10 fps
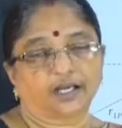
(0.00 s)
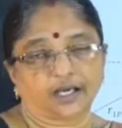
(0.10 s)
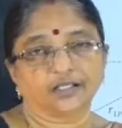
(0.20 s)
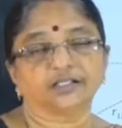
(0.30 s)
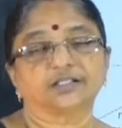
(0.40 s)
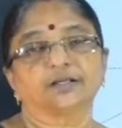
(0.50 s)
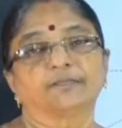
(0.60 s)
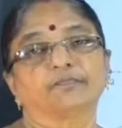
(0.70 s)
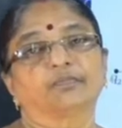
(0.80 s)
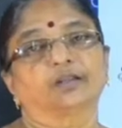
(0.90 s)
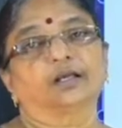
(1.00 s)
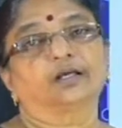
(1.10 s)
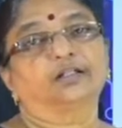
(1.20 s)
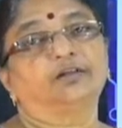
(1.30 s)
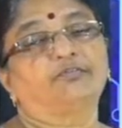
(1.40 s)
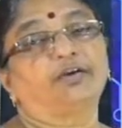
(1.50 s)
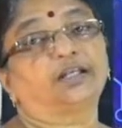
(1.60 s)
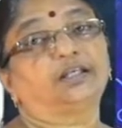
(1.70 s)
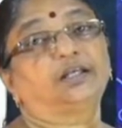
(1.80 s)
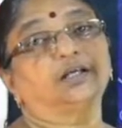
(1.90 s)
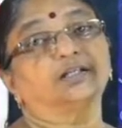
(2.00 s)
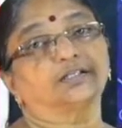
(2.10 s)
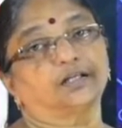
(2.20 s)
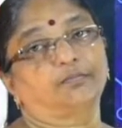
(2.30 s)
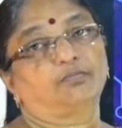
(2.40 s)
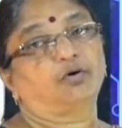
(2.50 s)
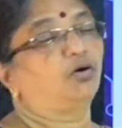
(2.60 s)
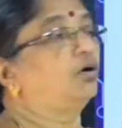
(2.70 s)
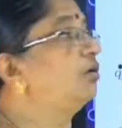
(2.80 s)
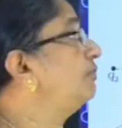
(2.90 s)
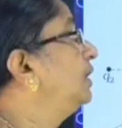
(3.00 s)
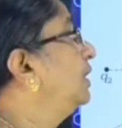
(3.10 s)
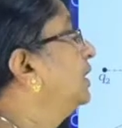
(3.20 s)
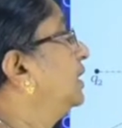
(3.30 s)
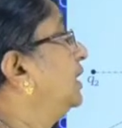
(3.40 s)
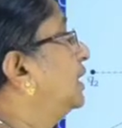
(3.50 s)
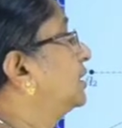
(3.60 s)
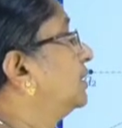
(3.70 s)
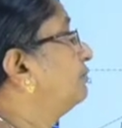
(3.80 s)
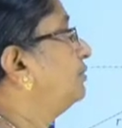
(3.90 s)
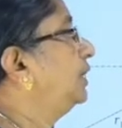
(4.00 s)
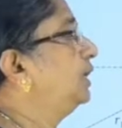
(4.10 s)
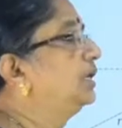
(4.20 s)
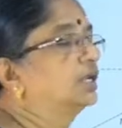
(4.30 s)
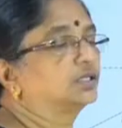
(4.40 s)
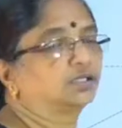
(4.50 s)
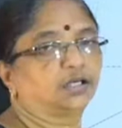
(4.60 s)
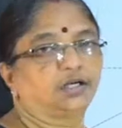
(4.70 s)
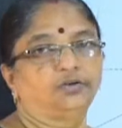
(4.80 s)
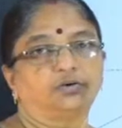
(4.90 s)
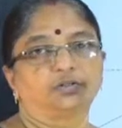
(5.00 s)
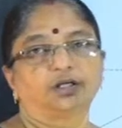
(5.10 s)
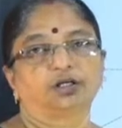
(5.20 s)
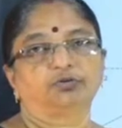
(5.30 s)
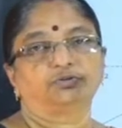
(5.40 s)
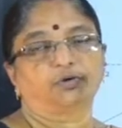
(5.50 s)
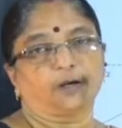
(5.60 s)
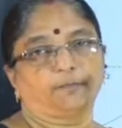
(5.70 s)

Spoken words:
as the vector sum of electric field intensity due to the individual.